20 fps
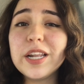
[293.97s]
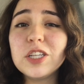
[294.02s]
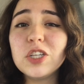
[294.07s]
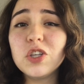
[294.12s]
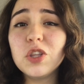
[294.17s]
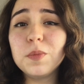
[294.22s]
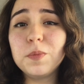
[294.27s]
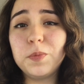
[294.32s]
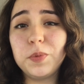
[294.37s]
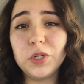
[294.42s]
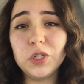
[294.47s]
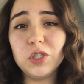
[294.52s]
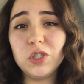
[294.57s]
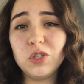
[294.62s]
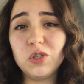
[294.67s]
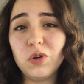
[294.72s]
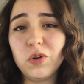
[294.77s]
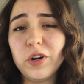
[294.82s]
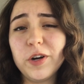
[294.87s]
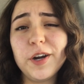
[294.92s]
to the
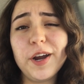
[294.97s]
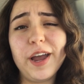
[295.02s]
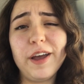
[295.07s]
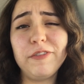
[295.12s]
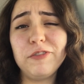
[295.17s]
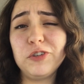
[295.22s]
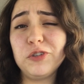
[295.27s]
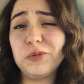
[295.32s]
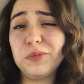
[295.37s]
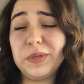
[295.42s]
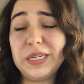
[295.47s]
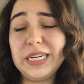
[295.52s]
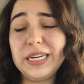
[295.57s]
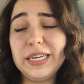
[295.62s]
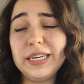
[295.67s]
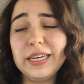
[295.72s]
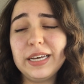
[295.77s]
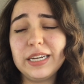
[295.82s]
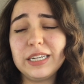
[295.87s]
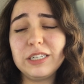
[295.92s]
bookstore after
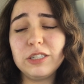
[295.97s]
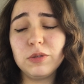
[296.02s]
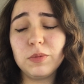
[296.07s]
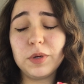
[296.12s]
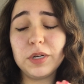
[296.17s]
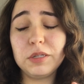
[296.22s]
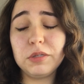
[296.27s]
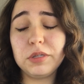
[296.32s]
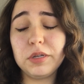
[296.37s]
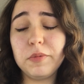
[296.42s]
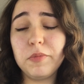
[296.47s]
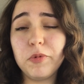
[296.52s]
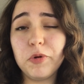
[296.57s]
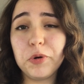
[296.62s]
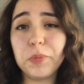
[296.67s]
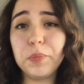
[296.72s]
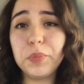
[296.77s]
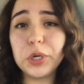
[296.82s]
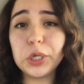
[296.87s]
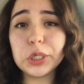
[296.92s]
reading. I just want to see
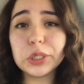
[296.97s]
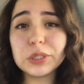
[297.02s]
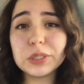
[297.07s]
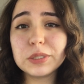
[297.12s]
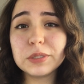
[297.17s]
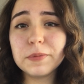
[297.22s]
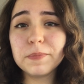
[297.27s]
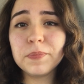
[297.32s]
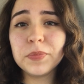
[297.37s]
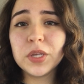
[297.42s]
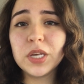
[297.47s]
more books.